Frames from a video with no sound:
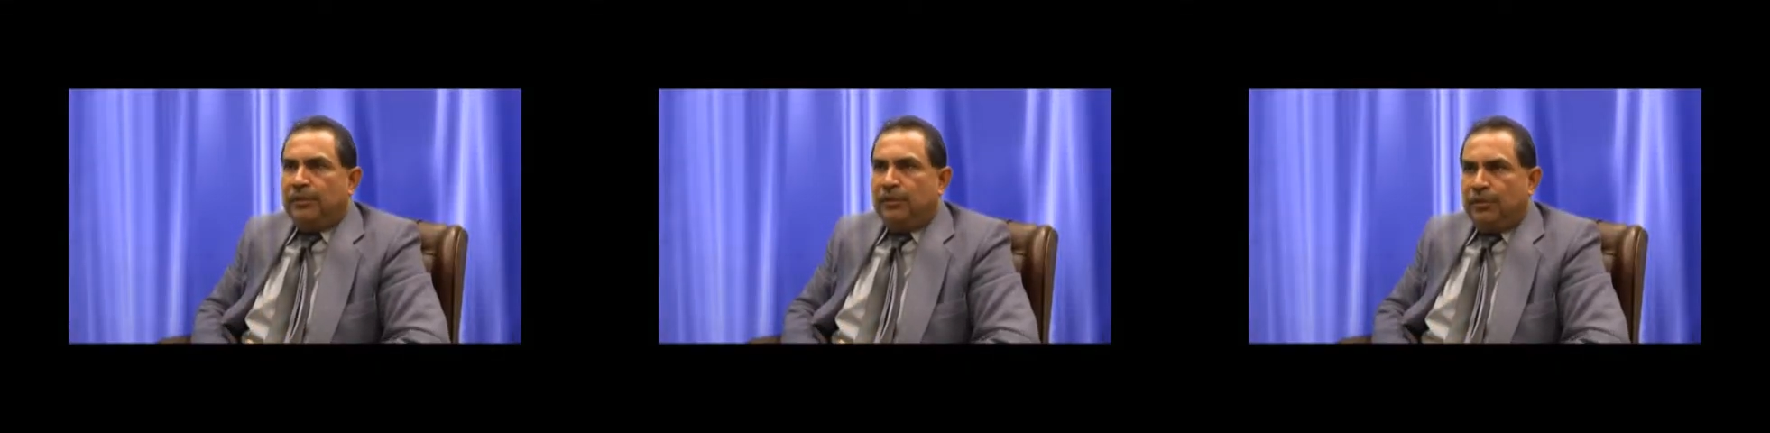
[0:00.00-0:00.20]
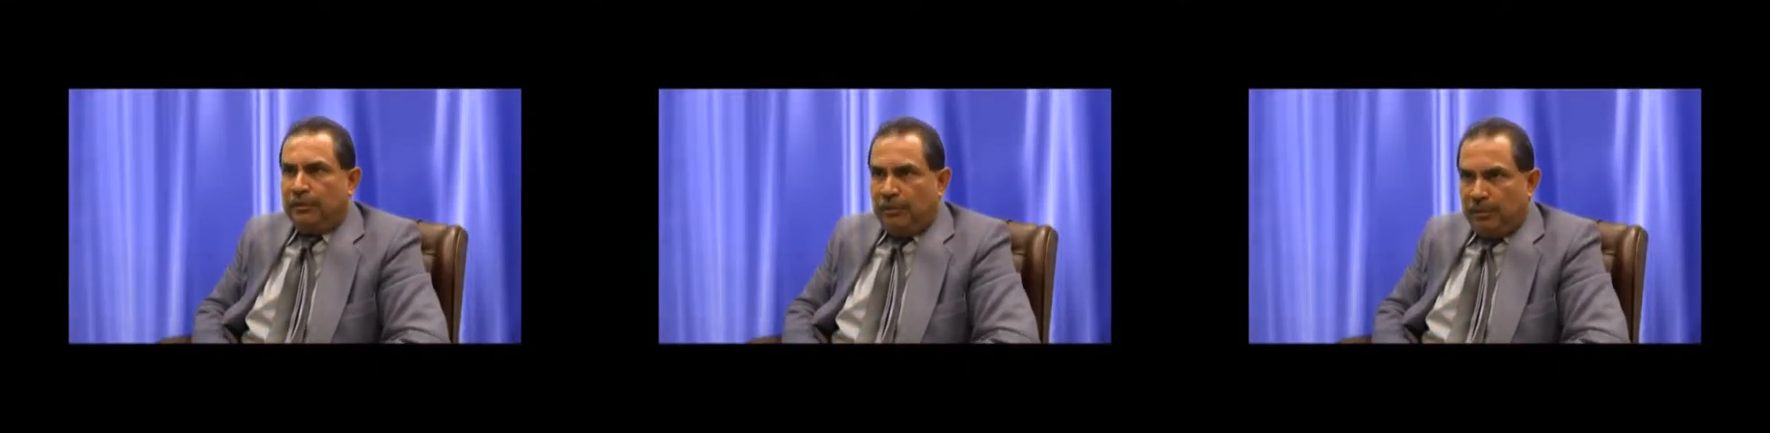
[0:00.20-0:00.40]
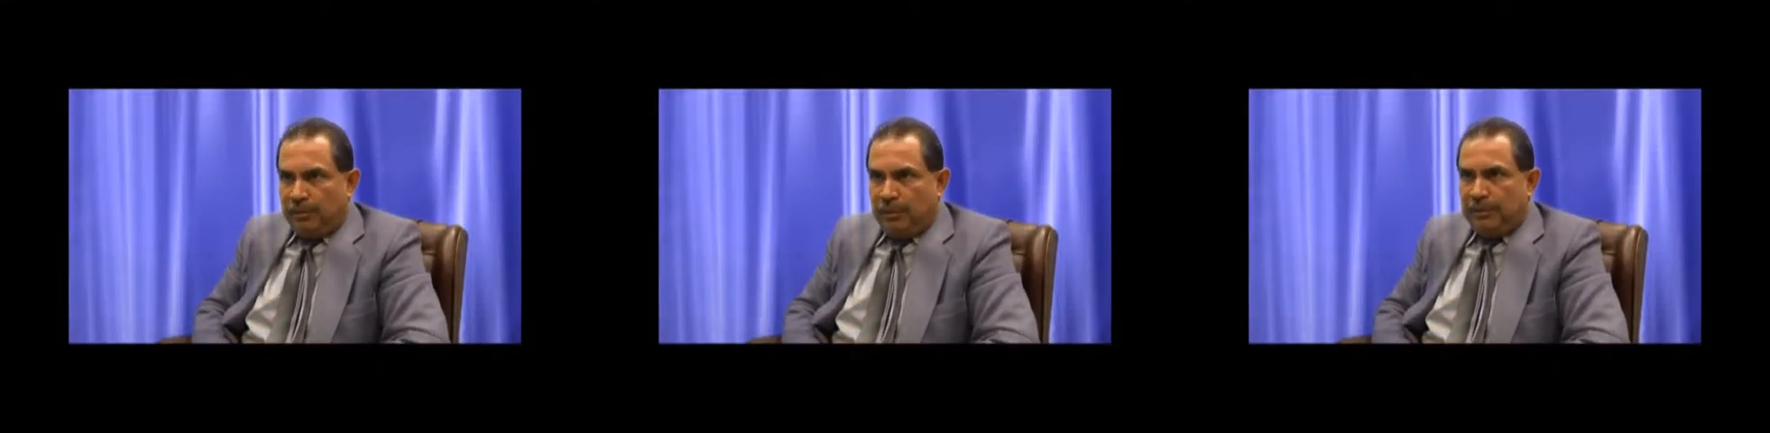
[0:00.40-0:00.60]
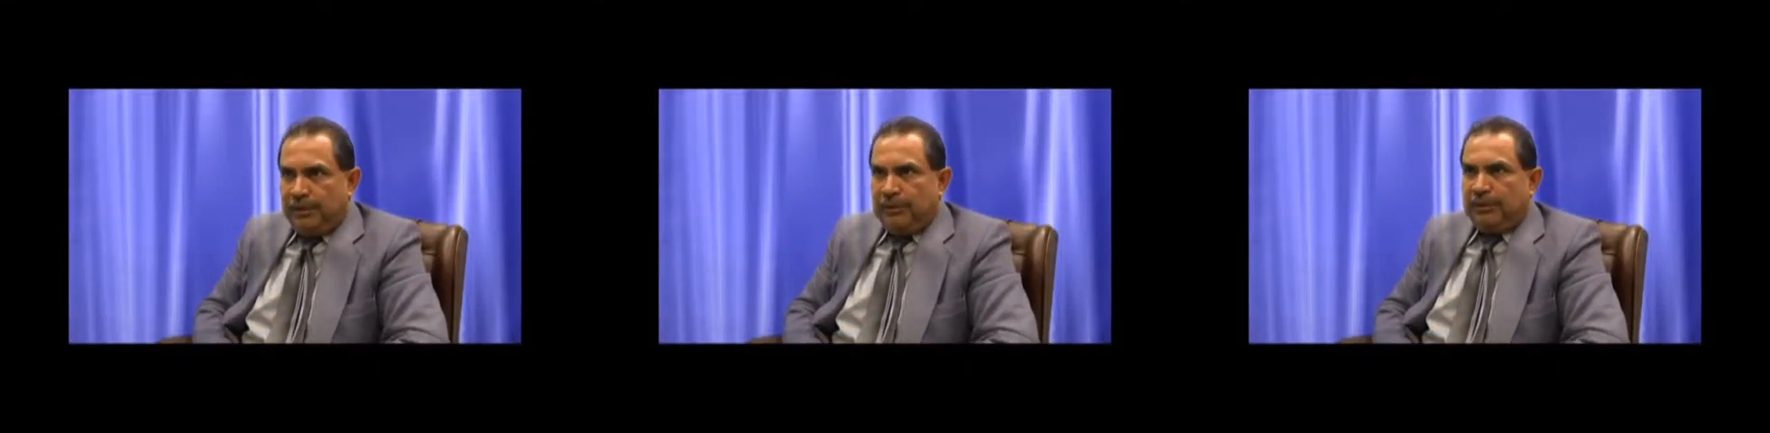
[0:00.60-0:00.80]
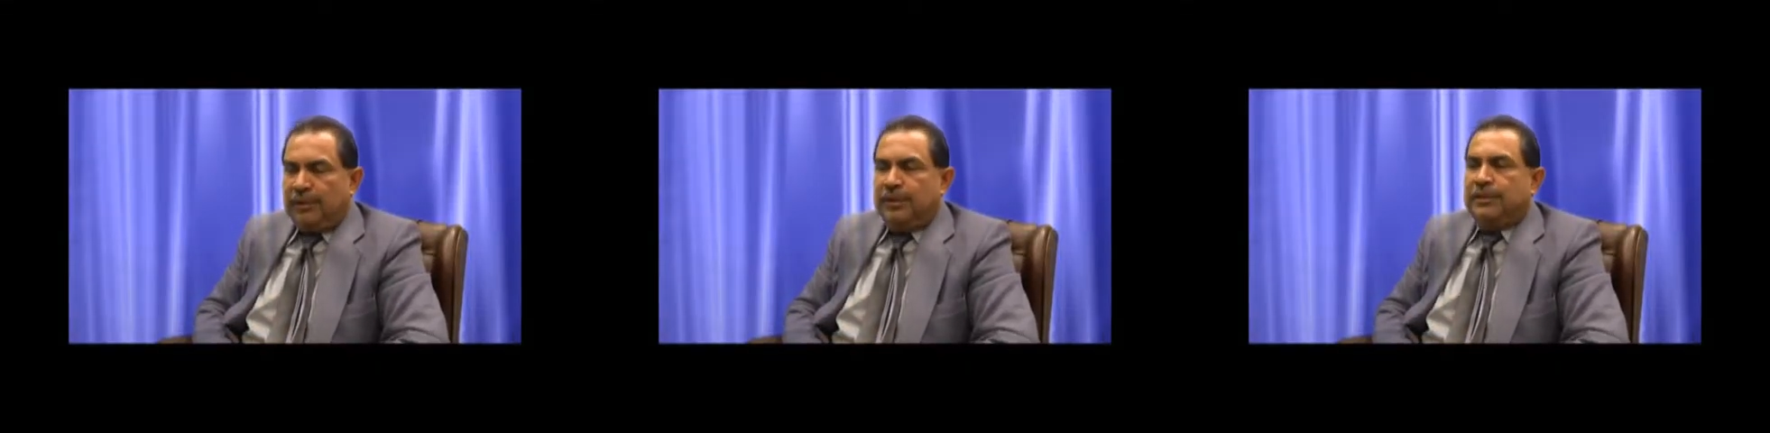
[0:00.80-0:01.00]
to a formal
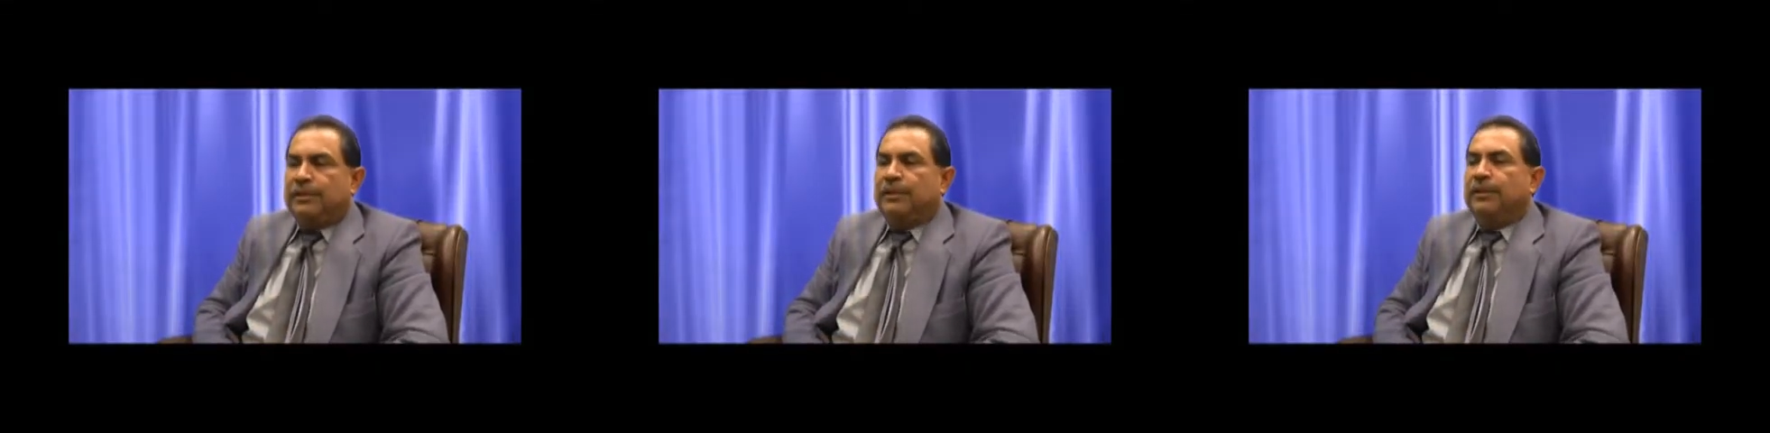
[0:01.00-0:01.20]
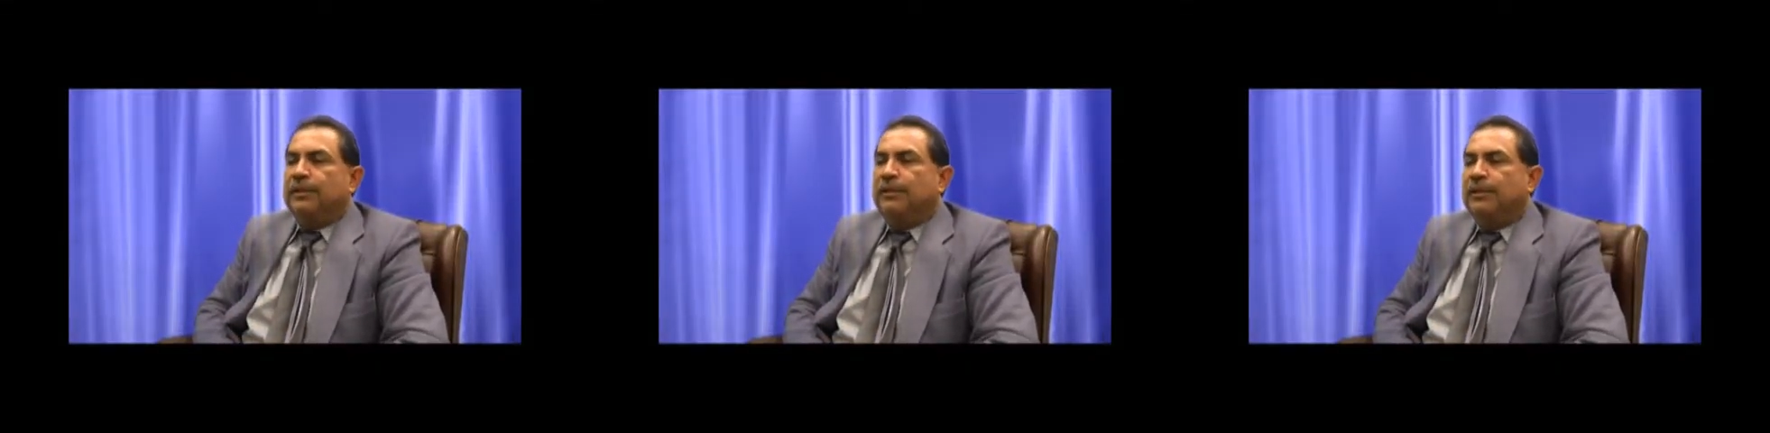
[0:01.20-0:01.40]
discussion.